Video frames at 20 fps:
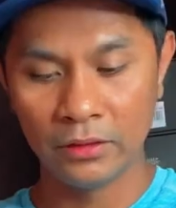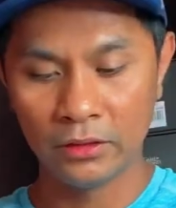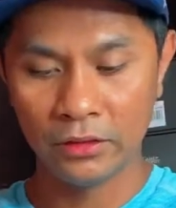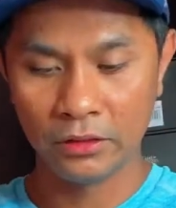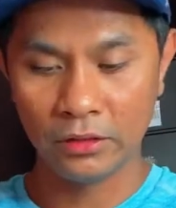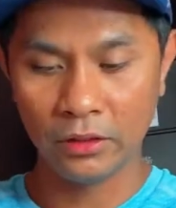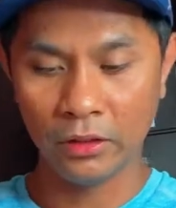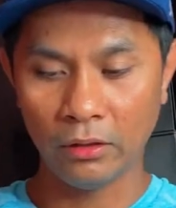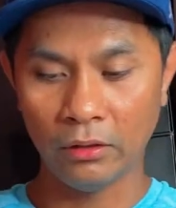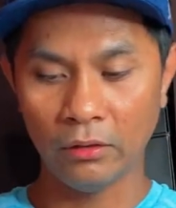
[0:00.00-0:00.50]

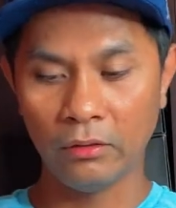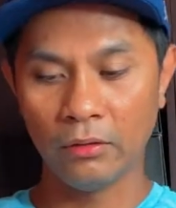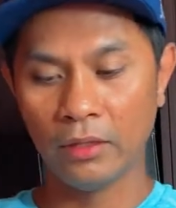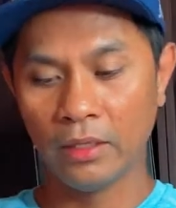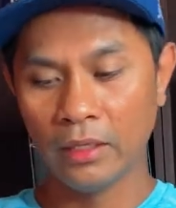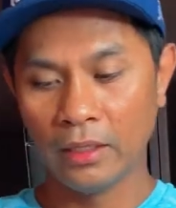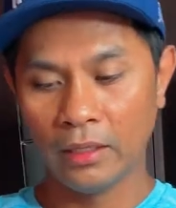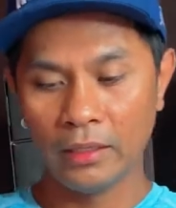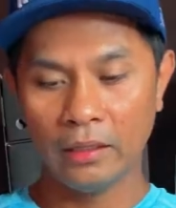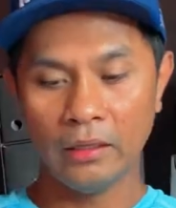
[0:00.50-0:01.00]
So
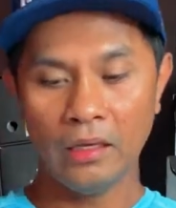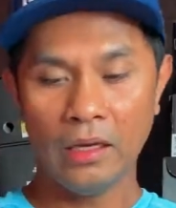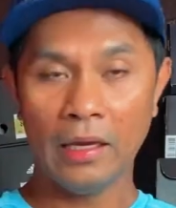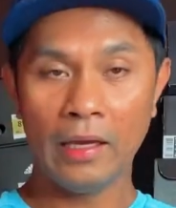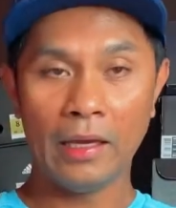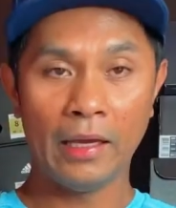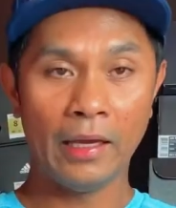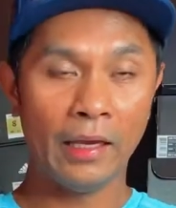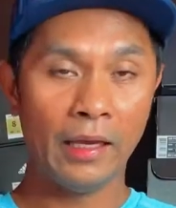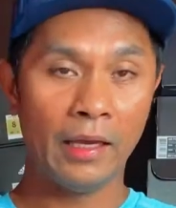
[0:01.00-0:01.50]

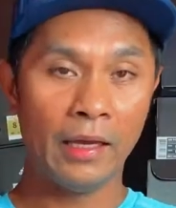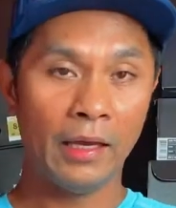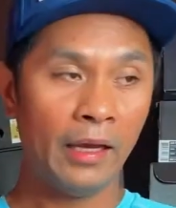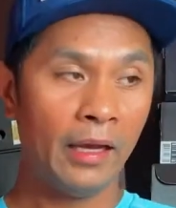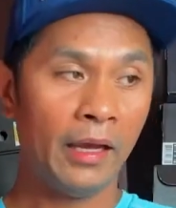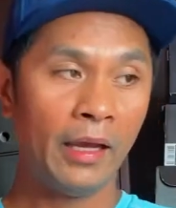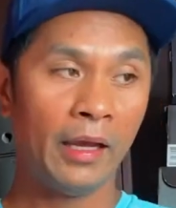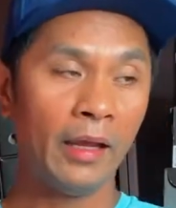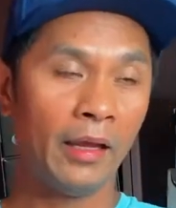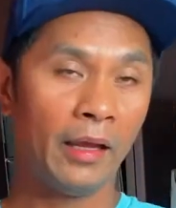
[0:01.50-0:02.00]
I
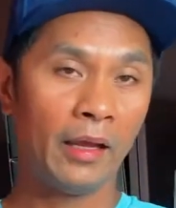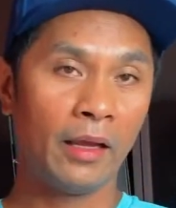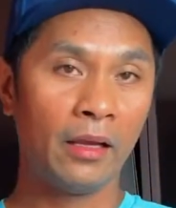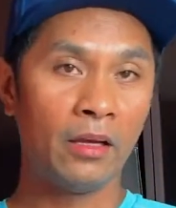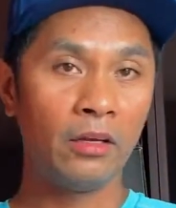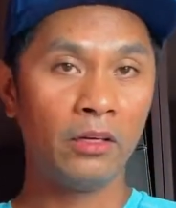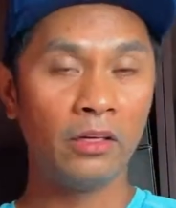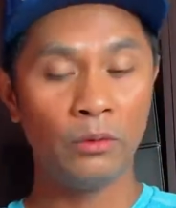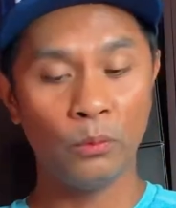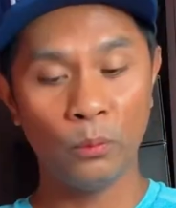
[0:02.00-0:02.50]

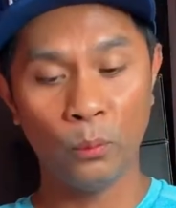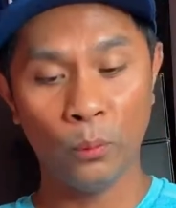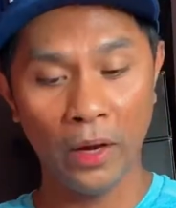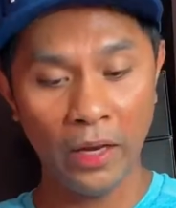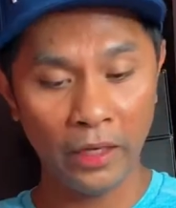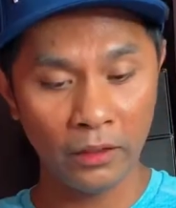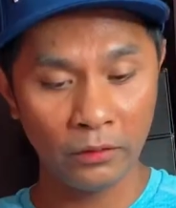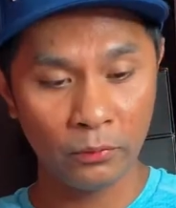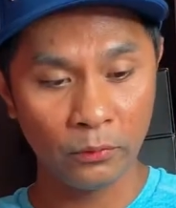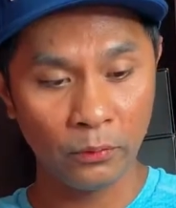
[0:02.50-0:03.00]
couldn't
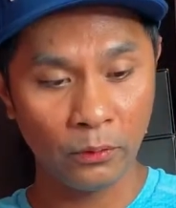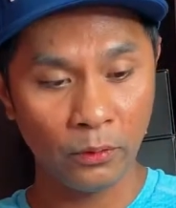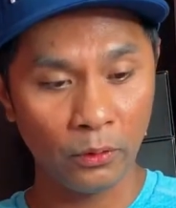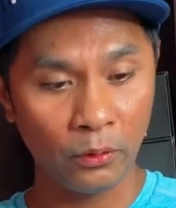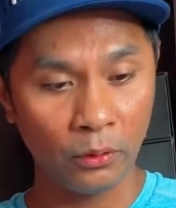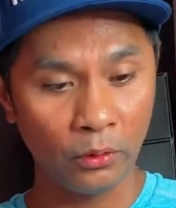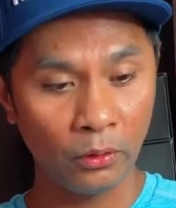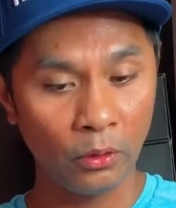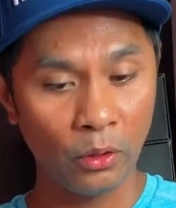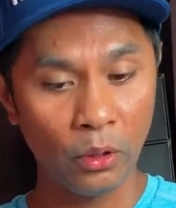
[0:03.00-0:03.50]
wait
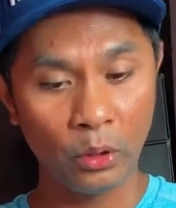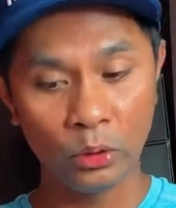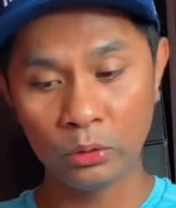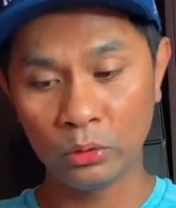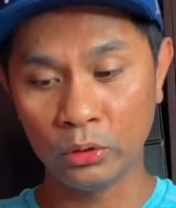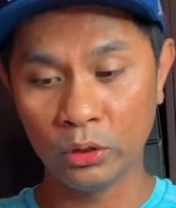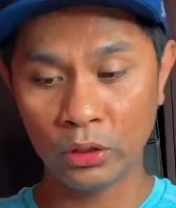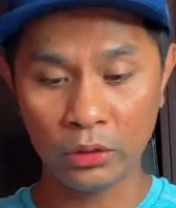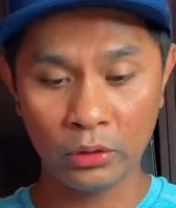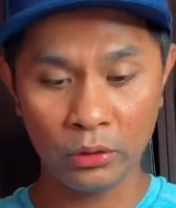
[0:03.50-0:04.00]
for go
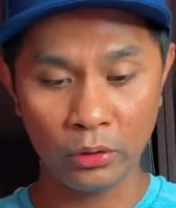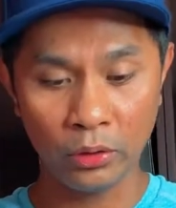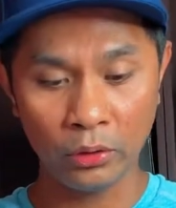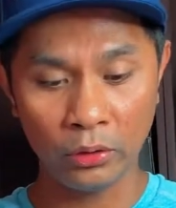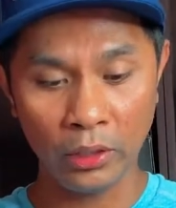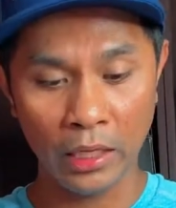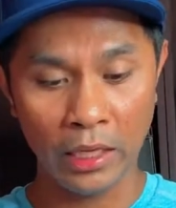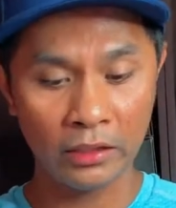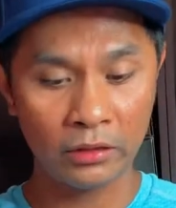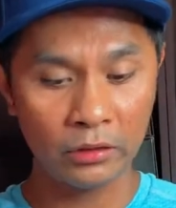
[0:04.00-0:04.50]
to the
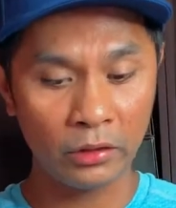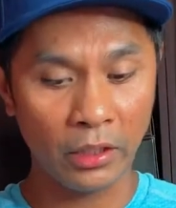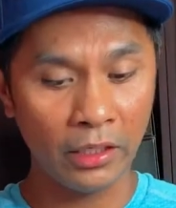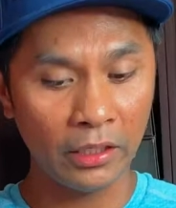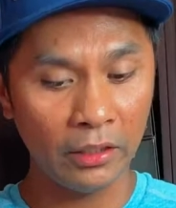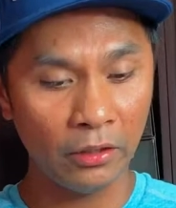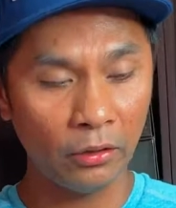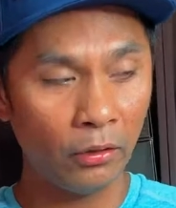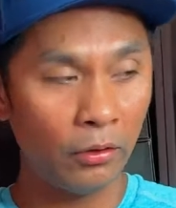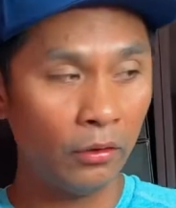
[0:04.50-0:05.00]
store and try
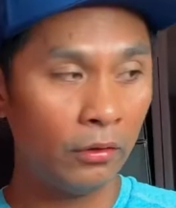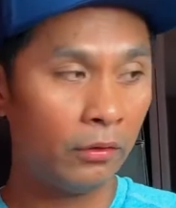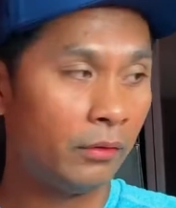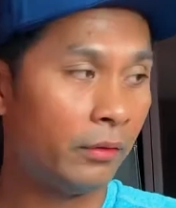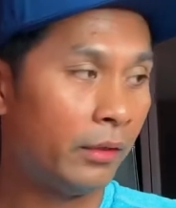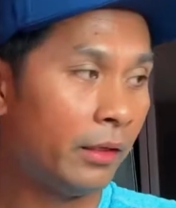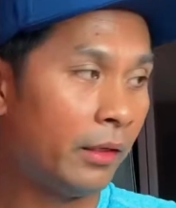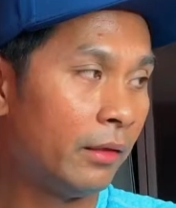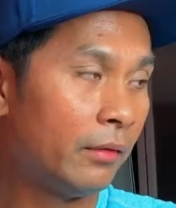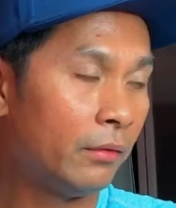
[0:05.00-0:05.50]
it on,
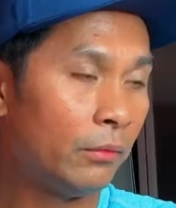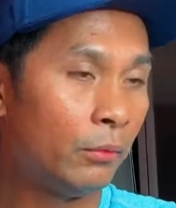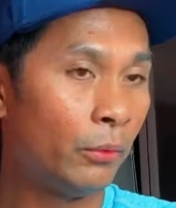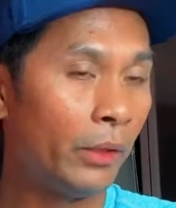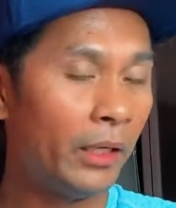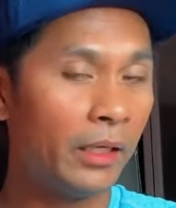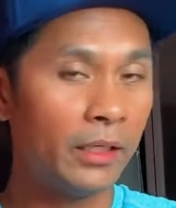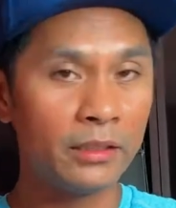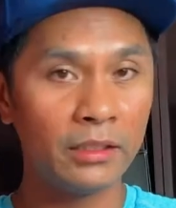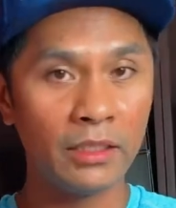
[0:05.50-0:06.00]
and
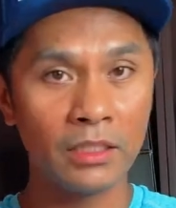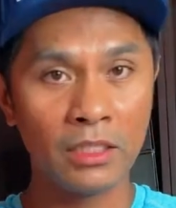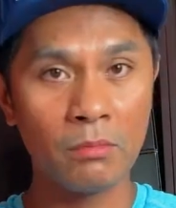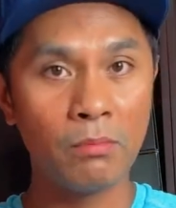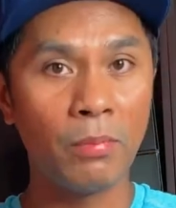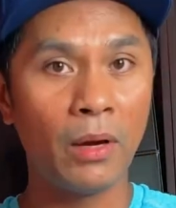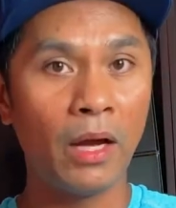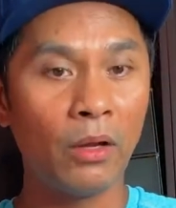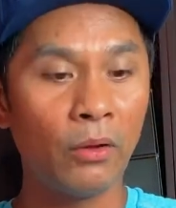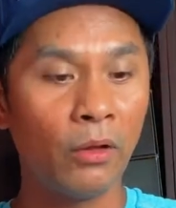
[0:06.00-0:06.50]
why not
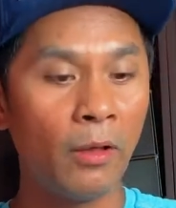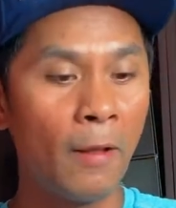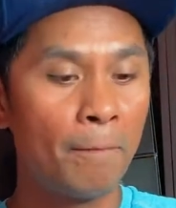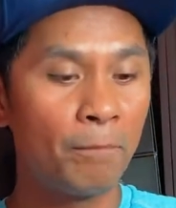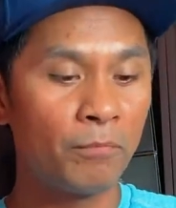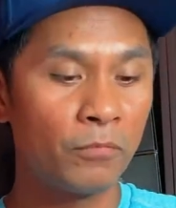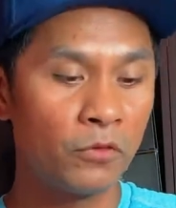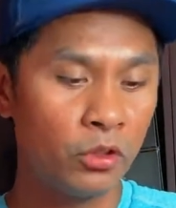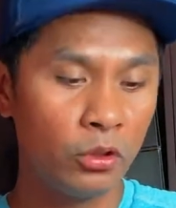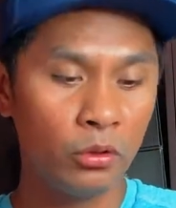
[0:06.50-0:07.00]
just buy
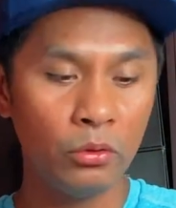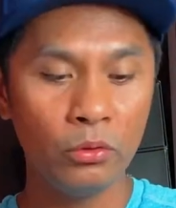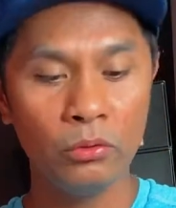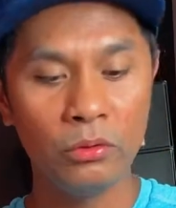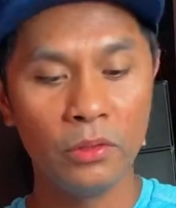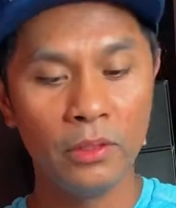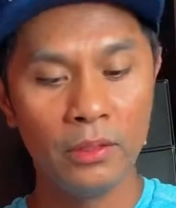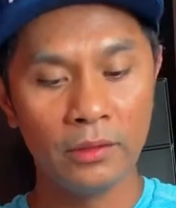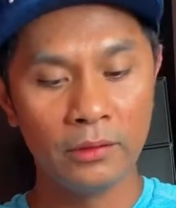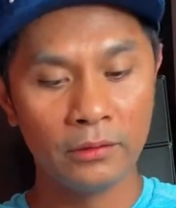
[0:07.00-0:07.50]
two,
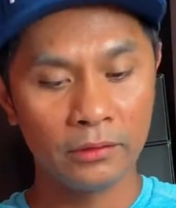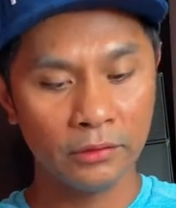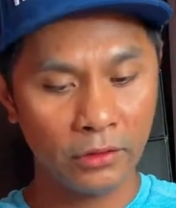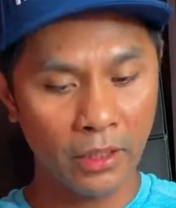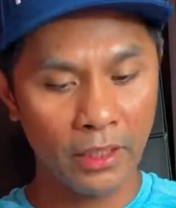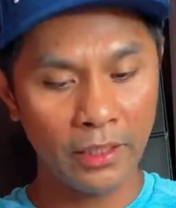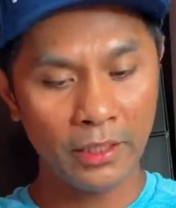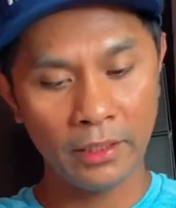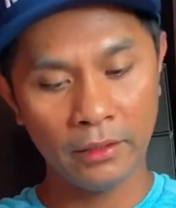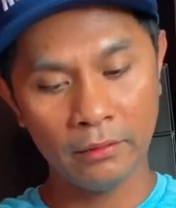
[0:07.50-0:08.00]

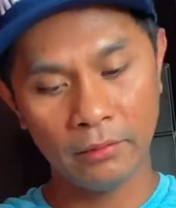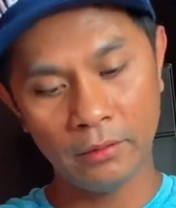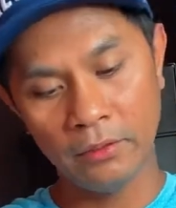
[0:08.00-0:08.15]
try it.